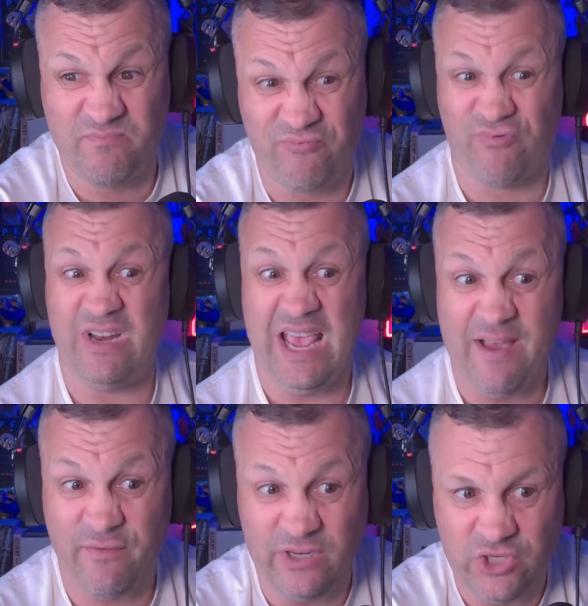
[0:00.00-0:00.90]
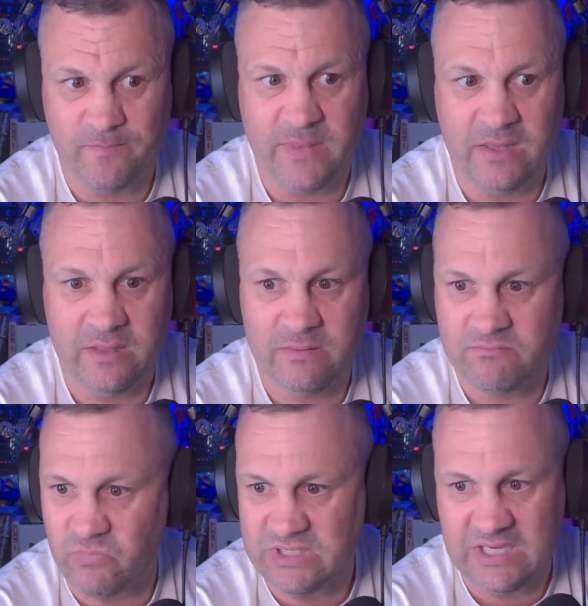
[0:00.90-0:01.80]
pretty average. And
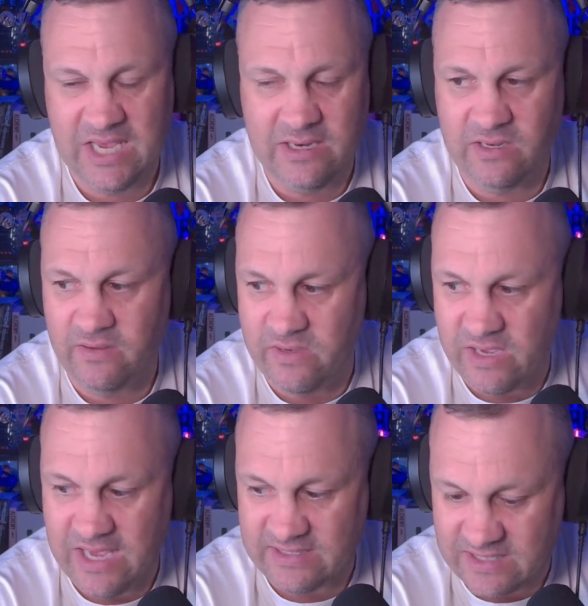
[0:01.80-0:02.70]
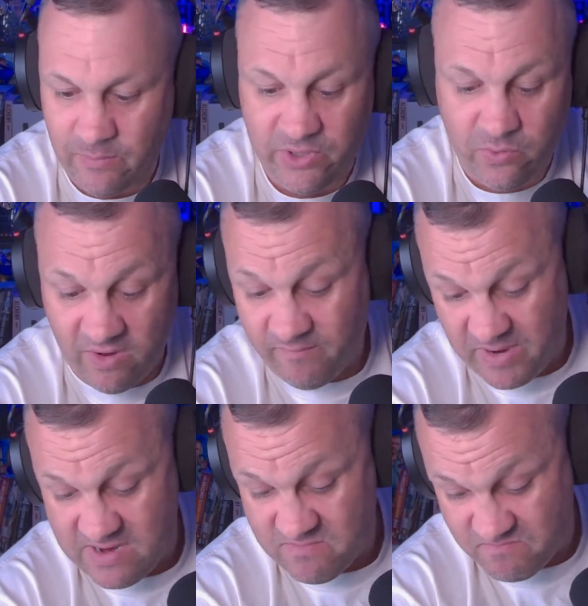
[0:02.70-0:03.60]
once again, you get someone who I've
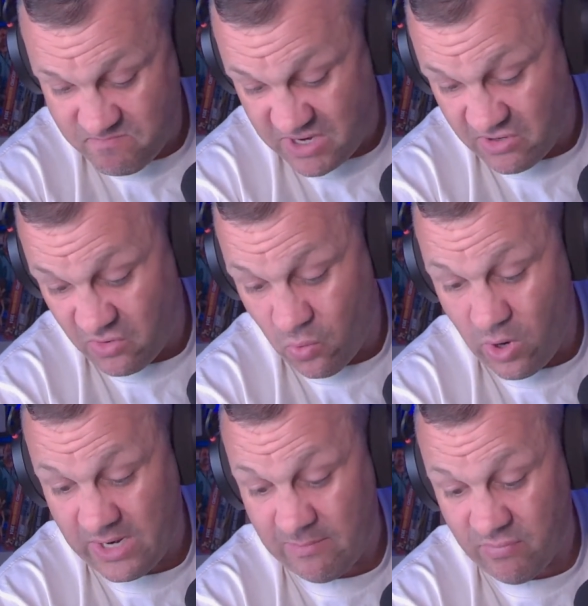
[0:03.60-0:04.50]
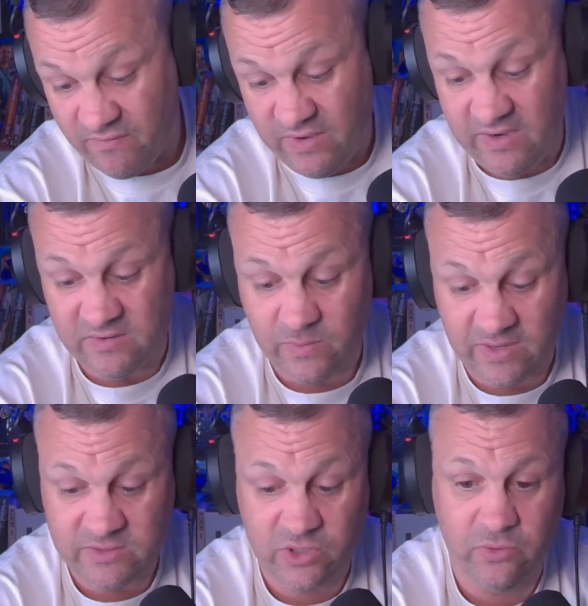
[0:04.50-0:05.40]
been picking on quite a number of years as
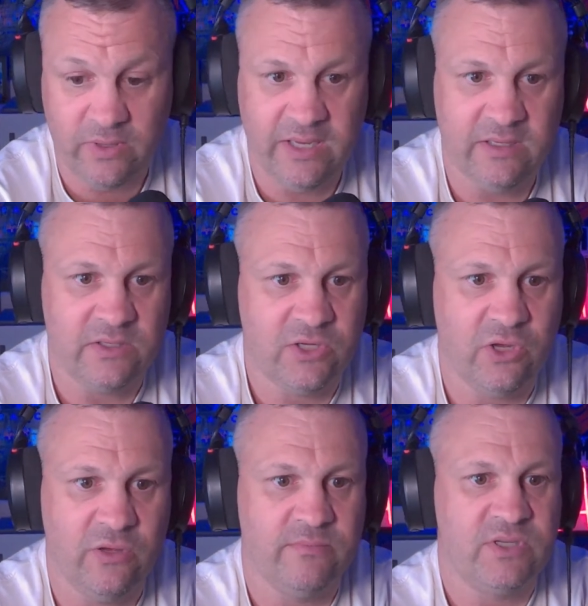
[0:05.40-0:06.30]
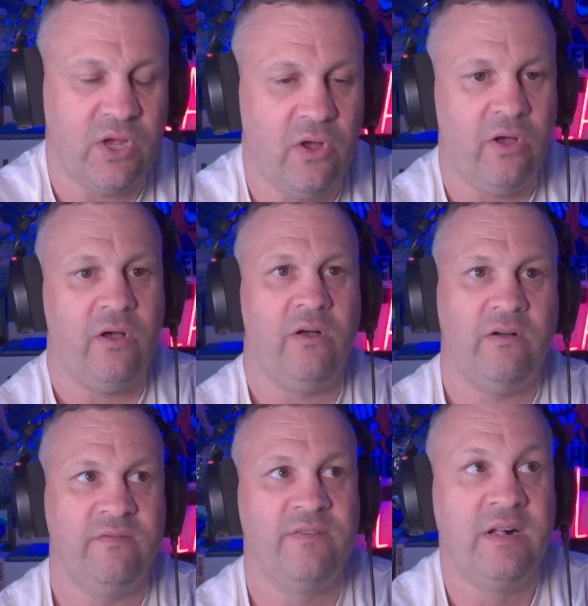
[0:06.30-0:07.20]
well too, in the terms
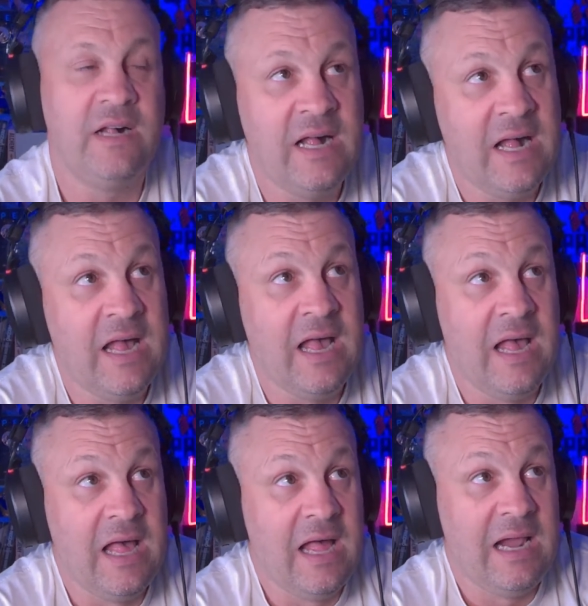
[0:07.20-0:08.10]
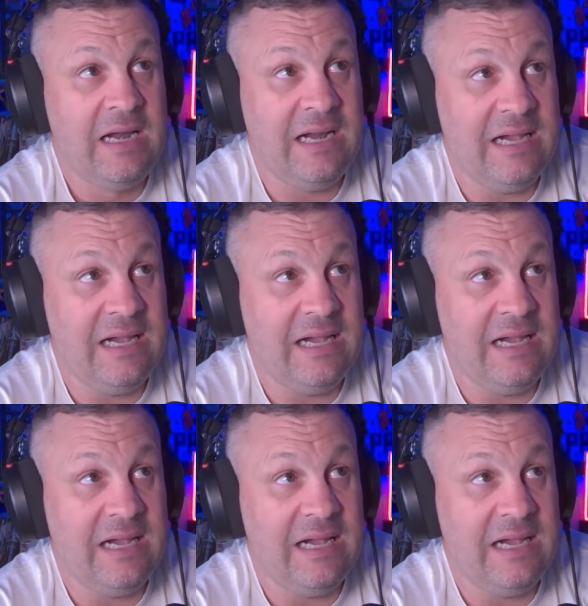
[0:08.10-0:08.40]
of, the